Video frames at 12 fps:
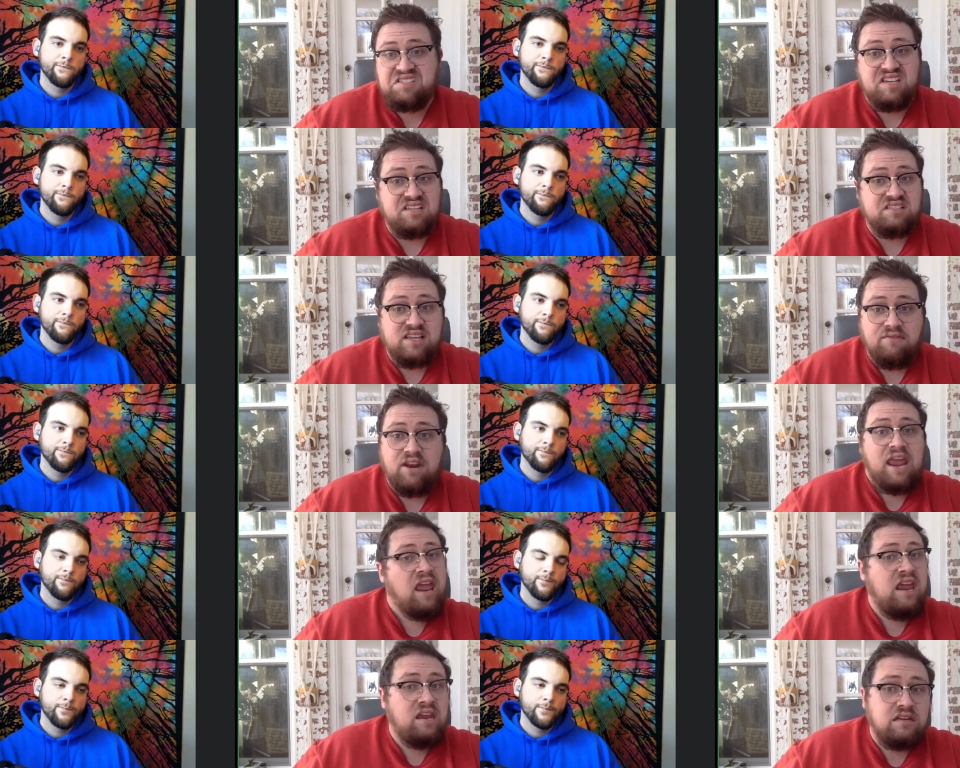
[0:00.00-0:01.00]
Speaker 1: six,
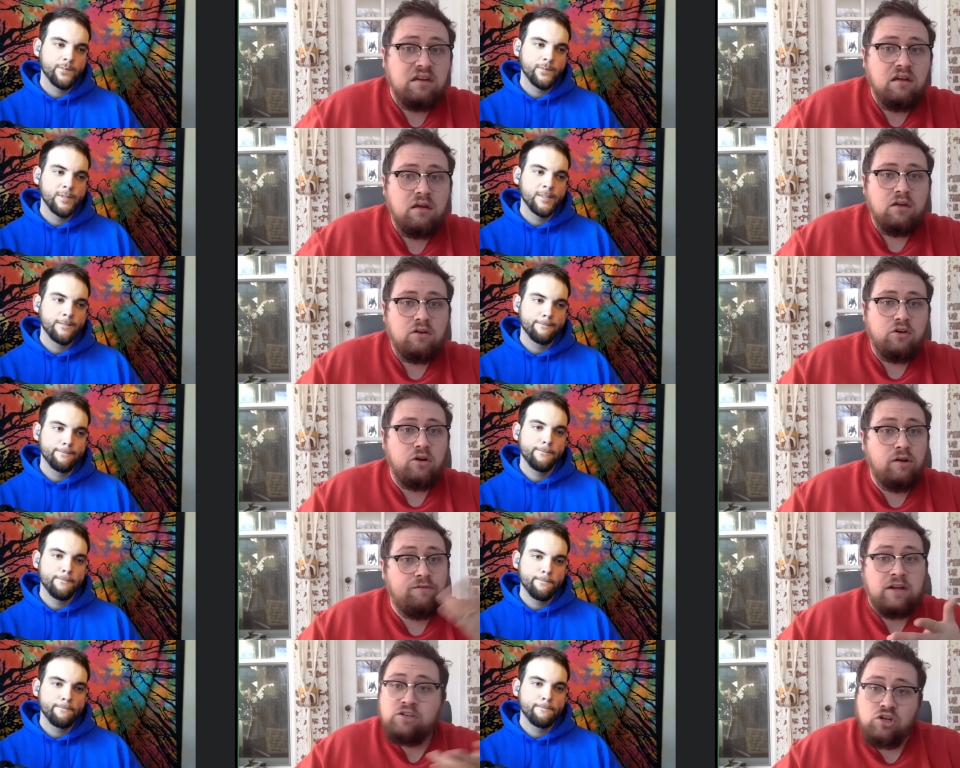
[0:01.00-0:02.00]
seven, eight
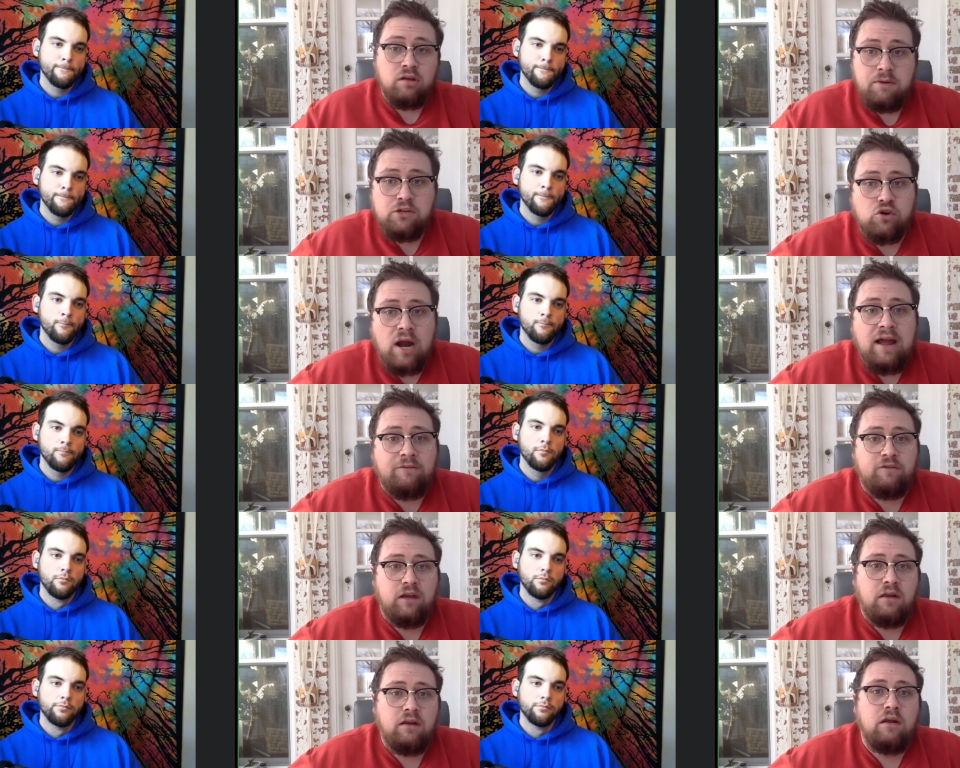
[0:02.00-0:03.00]
could eventually be
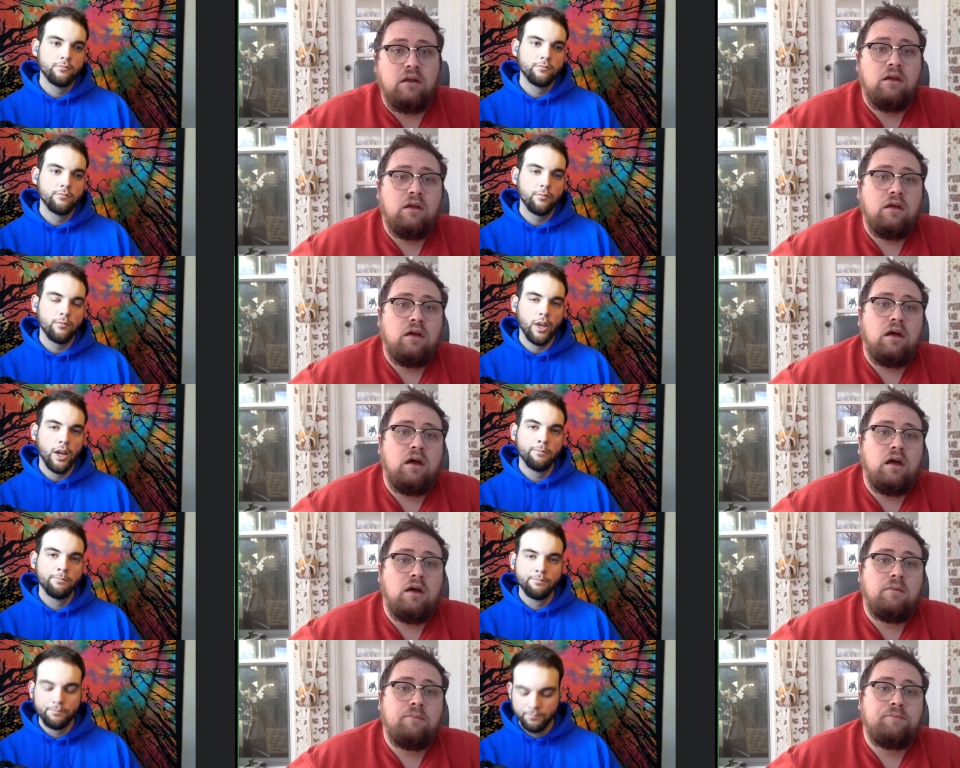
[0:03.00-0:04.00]
drafted. Yeah.
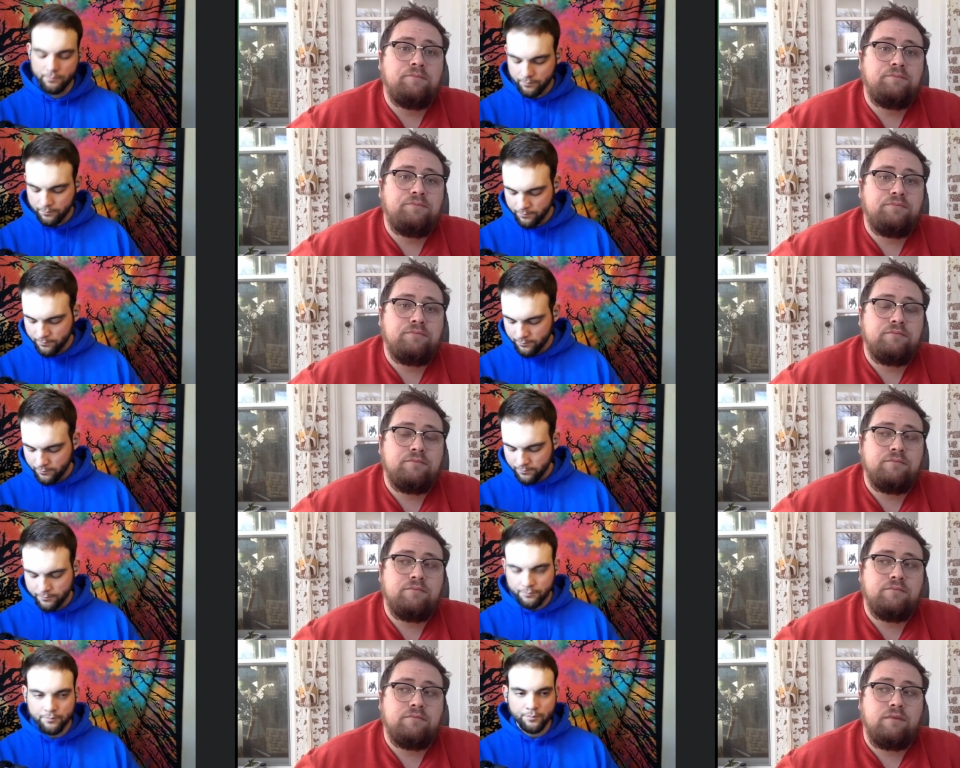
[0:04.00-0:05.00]
Um,
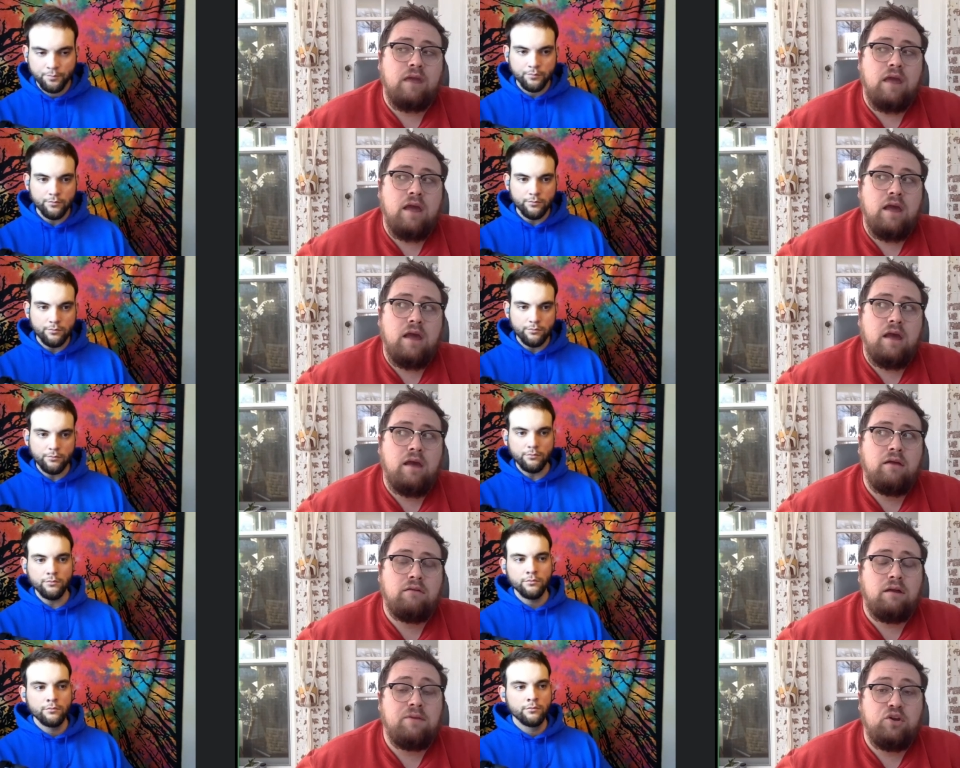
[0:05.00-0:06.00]

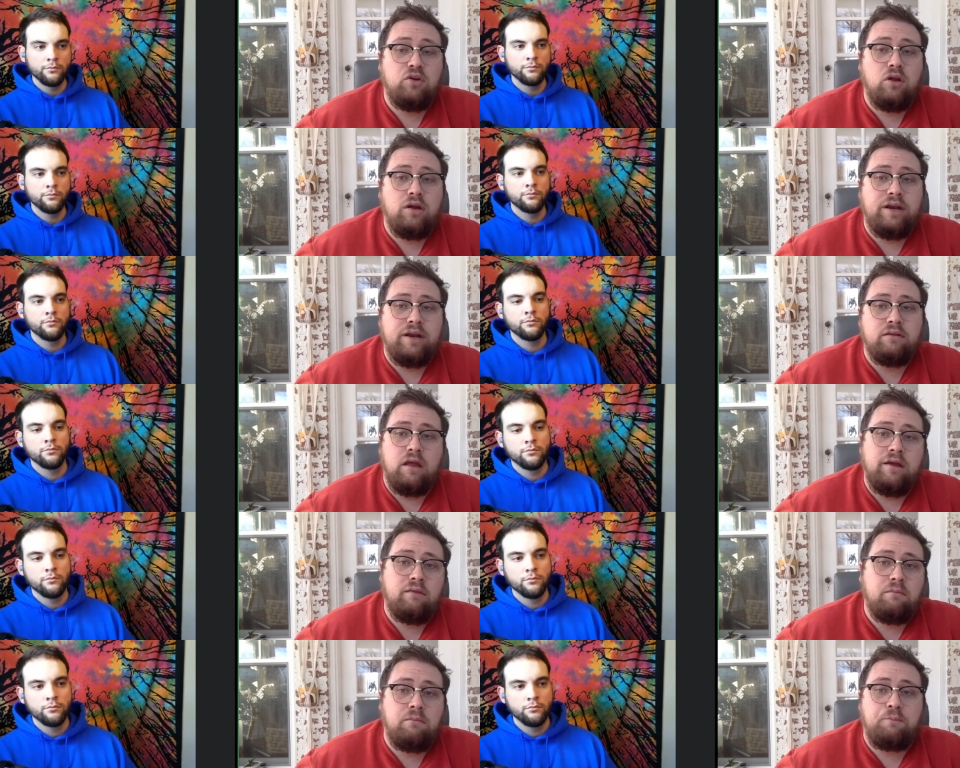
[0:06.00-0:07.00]
I mean, you're looking at
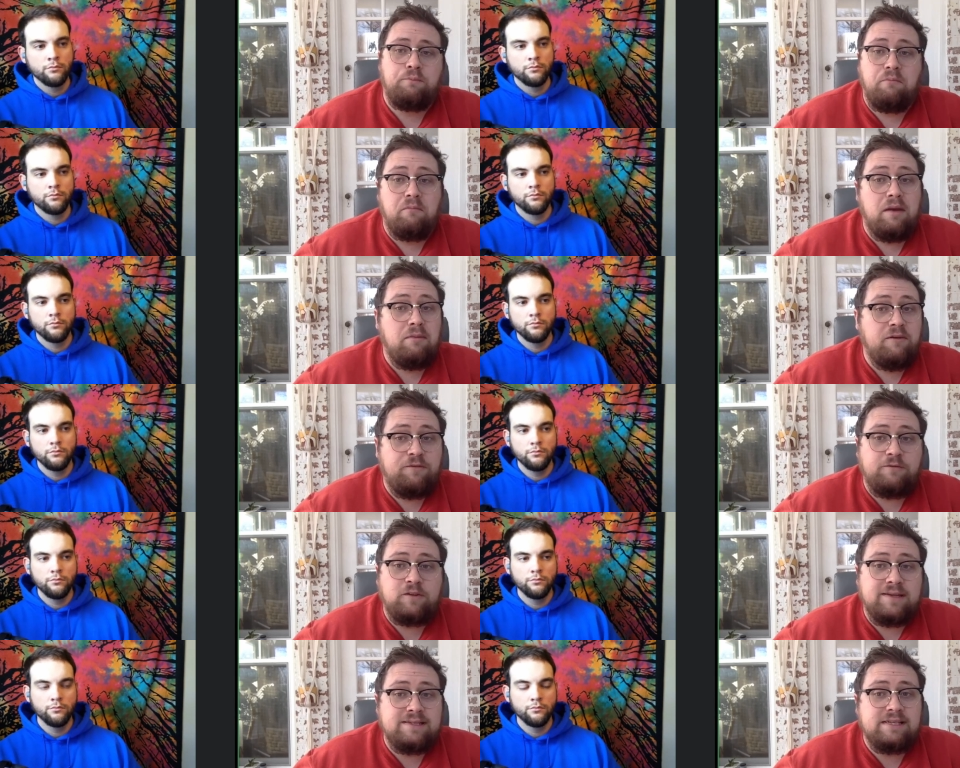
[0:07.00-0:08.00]
like maybe
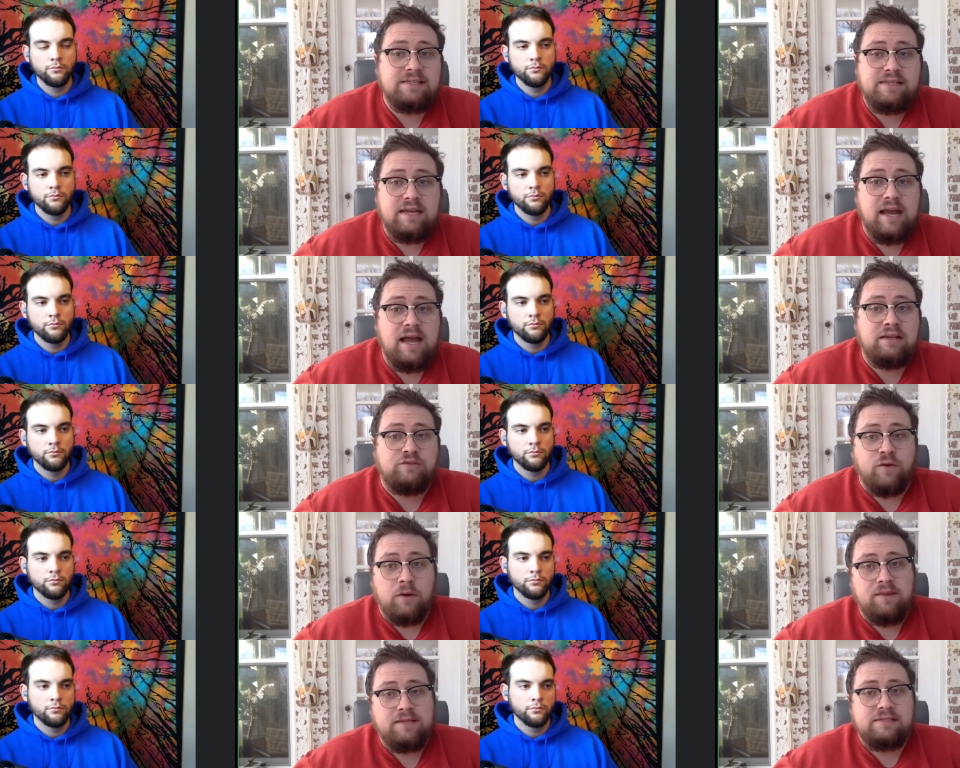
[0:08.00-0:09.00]
15, 16 guys
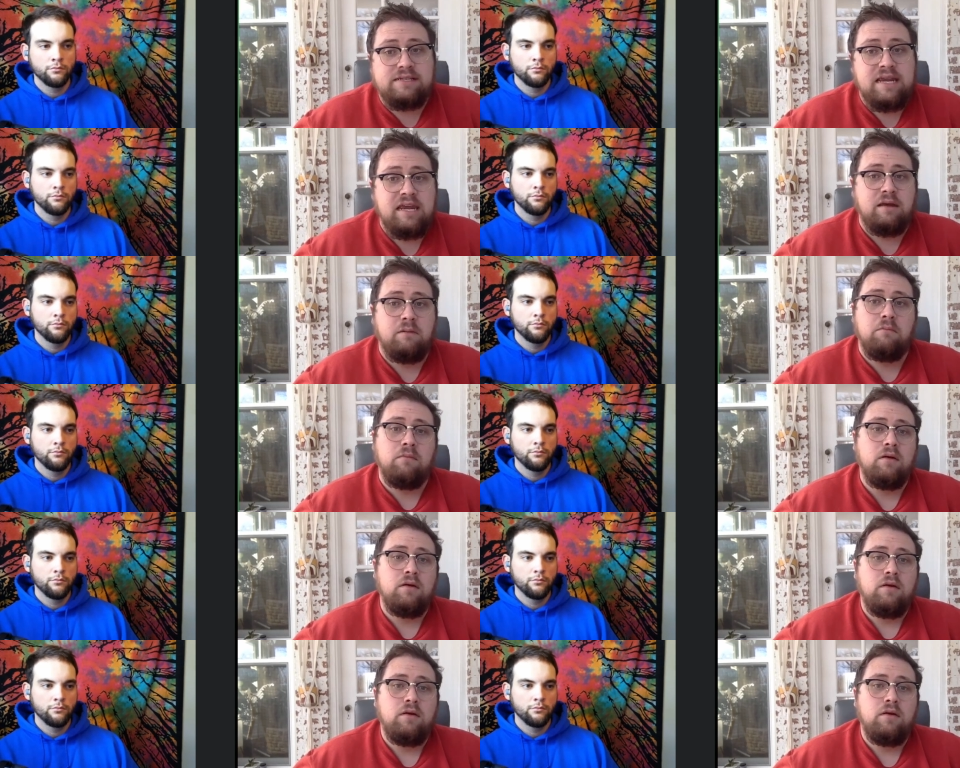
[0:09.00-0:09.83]
from this team